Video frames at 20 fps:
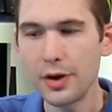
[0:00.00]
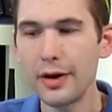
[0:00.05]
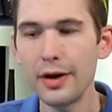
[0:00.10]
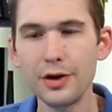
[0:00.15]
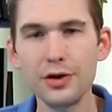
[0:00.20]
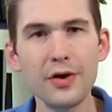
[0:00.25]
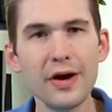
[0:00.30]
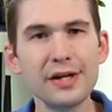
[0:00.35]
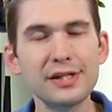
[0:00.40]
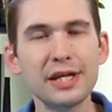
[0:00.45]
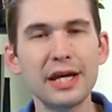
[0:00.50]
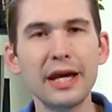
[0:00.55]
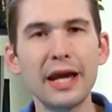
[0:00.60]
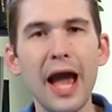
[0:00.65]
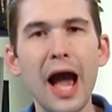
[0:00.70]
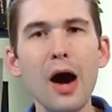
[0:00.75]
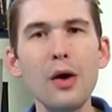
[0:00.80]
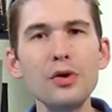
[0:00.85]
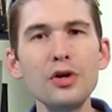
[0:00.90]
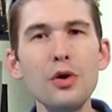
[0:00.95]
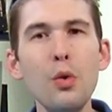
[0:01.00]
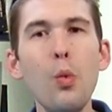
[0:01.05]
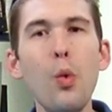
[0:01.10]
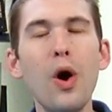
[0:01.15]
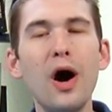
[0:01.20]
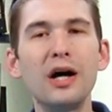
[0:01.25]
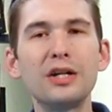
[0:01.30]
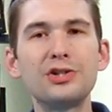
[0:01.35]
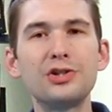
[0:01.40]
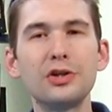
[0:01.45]
you're asking, how can a
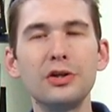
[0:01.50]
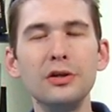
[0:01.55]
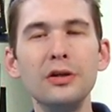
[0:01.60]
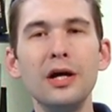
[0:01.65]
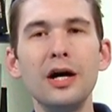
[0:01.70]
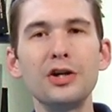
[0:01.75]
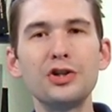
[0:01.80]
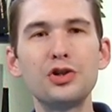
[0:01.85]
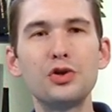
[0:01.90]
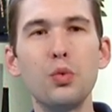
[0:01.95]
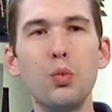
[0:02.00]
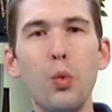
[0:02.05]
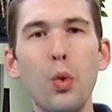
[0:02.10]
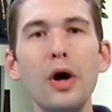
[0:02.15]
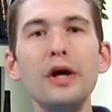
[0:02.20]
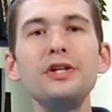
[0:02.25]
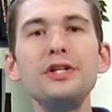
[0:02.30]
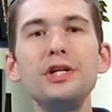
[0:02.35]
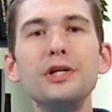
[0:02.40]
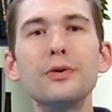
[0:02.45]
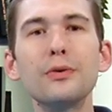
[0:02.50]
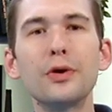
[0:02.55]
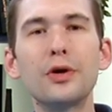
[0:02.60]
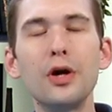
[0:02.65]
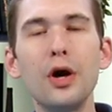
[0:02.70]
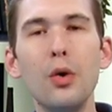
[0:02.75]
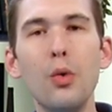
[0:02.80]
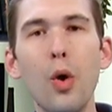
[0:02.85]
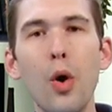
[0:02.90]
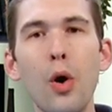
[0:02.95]
watch launched one year
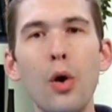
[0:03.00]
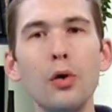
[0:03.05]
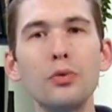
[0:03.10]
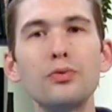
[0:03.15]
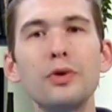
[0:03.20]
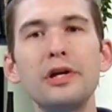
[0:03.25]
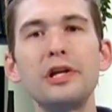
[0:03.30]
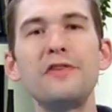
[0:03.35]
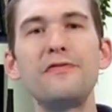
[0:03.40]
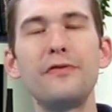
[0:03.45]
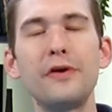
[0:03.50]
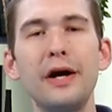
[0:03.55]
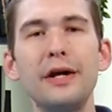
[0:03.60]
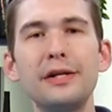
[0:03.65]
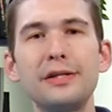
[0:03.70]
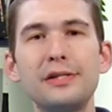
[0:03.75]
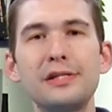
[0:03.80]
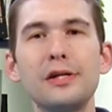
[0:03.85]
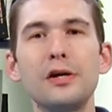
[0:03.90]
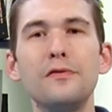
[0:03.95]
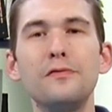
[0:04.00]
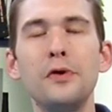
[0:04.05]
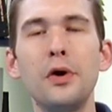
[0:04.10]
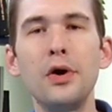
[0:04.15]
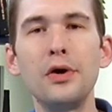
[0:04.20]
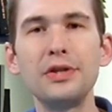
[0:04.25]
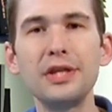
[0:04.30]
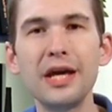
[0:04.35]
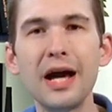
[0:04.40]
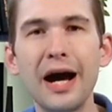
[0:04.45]
ago already find itself
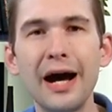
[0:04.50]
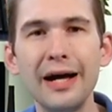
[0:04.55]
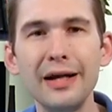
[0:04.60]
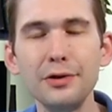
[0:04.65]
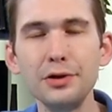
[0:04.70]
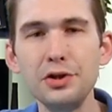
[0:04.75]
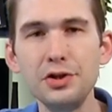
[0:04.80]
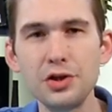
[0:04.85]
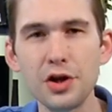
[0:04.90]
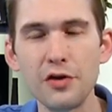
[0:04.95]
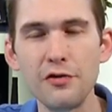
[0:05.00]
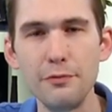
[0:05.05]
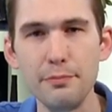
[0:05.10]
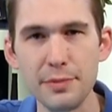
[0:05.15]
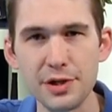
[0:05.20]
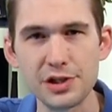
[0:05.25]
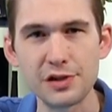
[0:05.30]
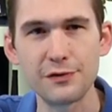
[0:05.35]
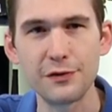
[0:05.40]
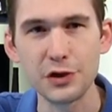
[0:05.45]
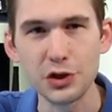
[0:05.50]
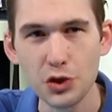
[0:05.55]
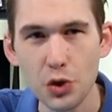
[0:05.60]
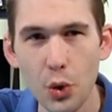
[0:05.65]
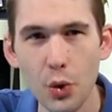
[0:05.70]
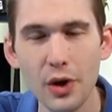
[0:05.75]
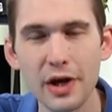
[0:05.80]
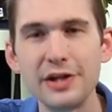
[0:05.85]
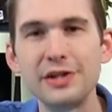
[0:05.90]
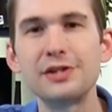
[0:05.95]
on the island of misfit
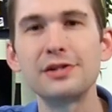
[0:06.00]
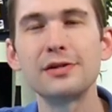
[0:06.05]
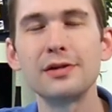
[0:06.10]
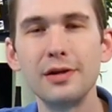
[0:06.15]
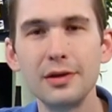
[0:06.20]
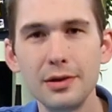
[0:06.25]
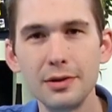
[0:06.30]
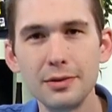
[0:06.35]
toys?